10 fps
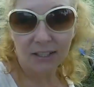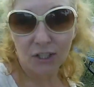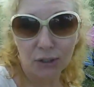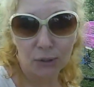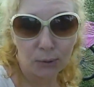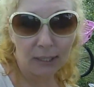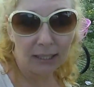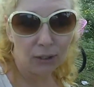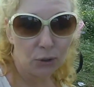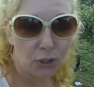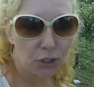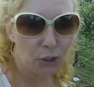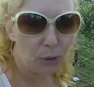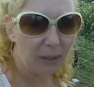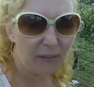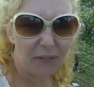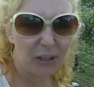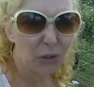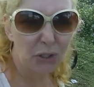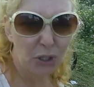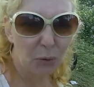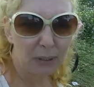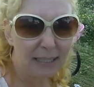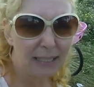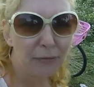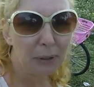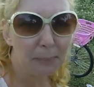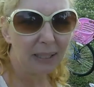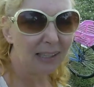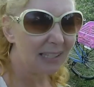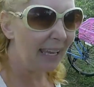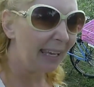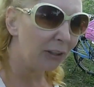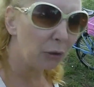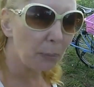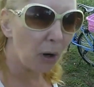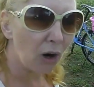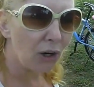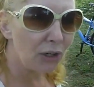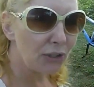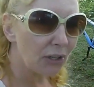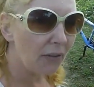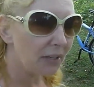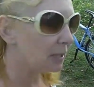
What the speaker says: to get used to, and it feels totally different because the handlebars on this